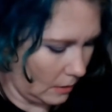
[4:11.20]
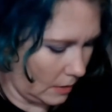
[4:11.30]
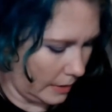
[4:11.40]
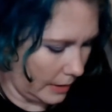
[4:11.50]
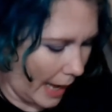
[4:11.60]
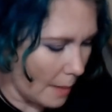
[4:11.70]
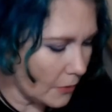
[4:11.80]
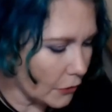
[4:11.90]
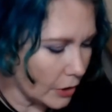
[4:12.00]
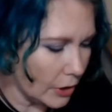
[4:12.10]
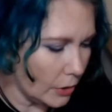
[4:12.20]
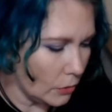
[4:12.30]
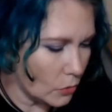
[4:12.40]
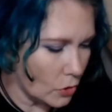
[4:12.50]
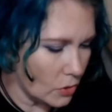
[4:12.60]
Lab For You,
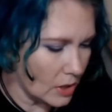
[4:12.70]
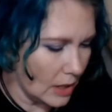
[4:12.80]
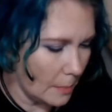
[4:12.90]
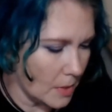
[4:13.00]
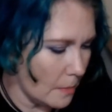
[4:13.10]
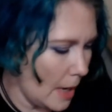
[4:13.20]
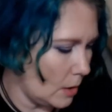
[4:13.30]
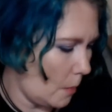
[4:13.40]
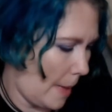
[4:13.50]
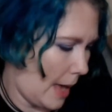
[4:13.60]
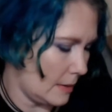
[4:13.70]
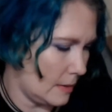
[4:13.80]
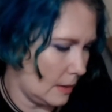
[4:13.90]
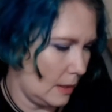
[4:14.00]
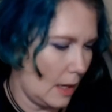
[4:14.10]
Juice It Up Tomato
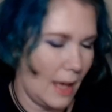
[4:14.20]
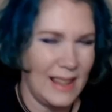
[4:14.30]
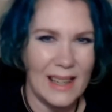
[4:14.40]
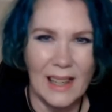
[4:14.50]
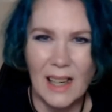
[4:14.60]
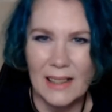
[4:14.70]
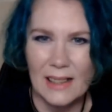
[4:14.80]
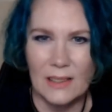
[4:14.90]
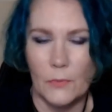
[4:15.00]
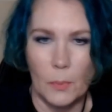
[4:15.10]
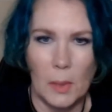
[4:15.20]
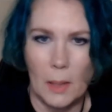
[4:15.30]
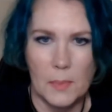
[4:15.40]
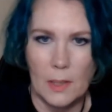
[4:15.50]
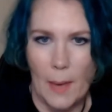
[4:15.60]
Mask. I think I got this from an
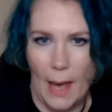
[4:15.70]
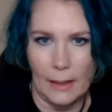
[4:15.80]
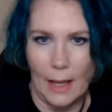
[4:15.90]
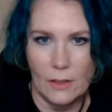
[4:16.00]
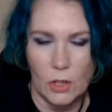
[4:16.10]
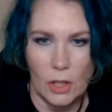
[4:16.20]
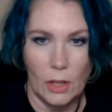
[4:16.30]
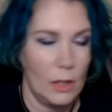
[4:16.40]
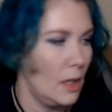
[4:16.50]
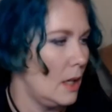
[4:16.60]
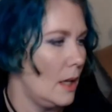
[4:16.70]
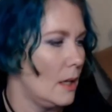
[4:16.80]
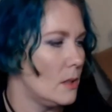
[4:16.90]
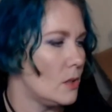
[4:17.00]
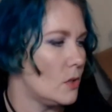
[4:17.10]
Ipsy bag last year.
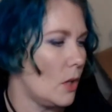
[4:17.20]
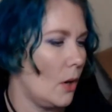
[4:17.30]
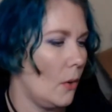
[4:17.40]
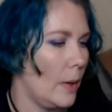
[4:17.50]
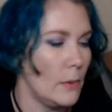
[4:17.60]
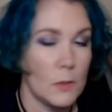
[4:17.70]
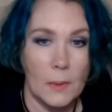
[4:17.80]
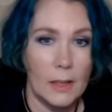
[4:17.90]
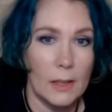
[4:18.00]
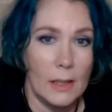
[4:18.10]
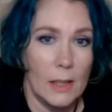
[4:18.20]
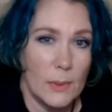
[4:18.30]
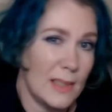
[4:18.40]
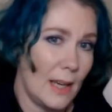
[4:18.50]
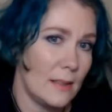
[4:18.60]
So it was pretty good. It was
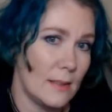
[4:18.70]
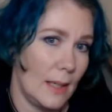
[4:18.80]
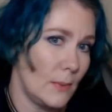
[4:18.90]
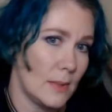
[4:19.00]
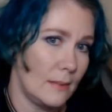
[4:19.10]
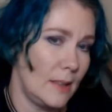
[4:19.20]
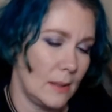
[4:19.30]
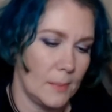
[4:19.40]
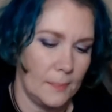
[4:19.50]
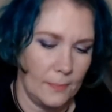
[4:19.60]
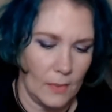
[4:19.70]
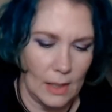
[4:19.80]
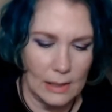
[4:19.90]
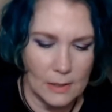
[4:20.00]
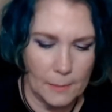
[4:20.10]
nice. It was, you know,
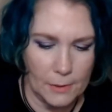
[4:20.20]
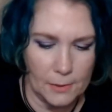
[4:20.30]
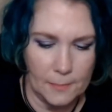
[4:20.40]
nothing special.